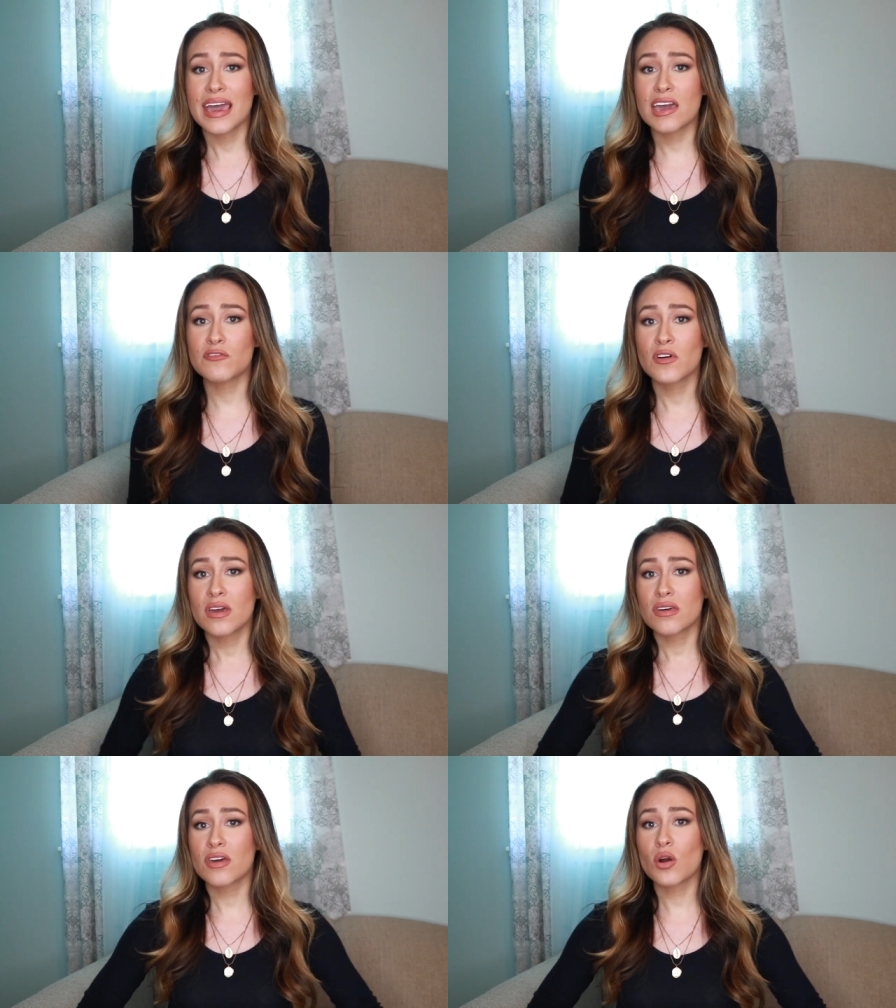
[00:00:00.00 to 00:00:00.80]
if
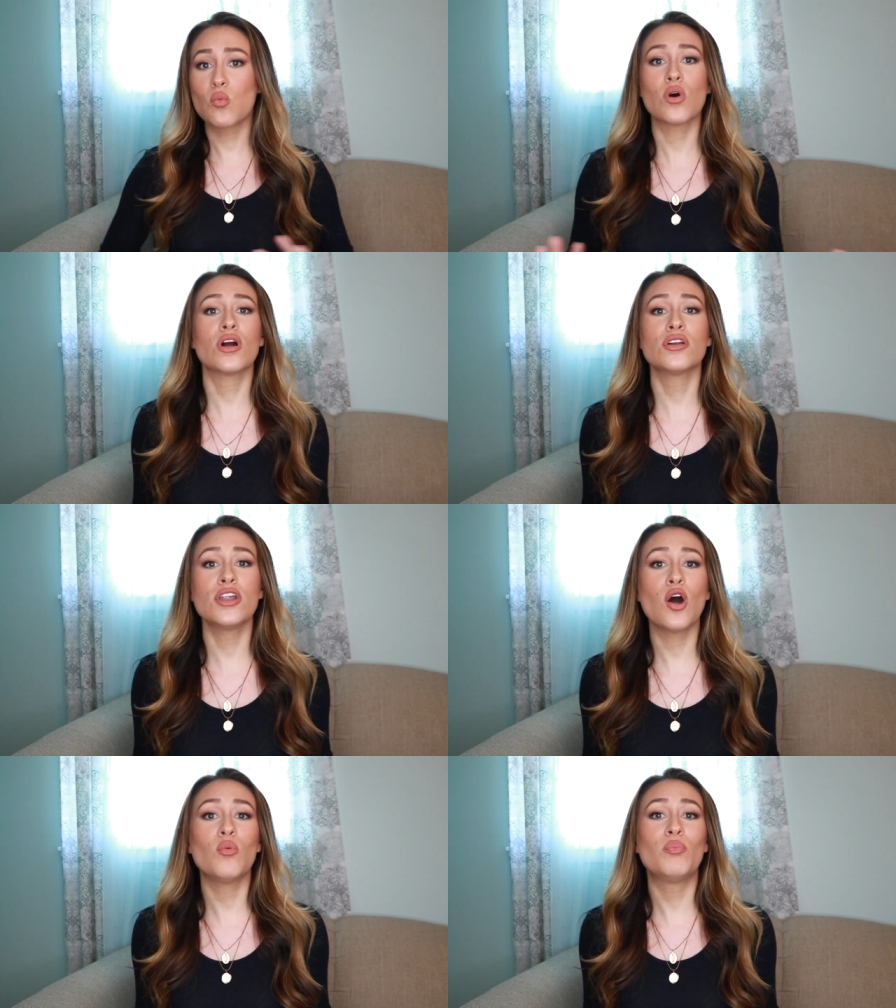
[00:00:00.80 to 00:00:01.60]
there were
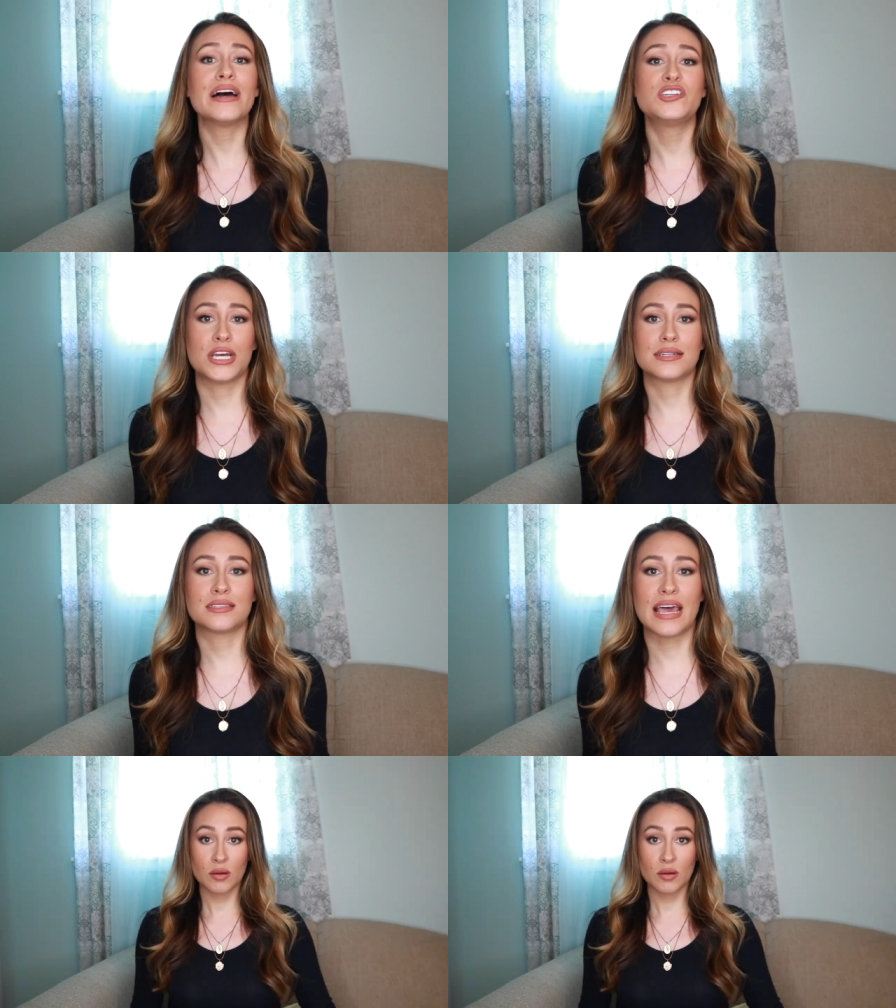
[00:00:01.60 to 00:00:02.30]
no budgets.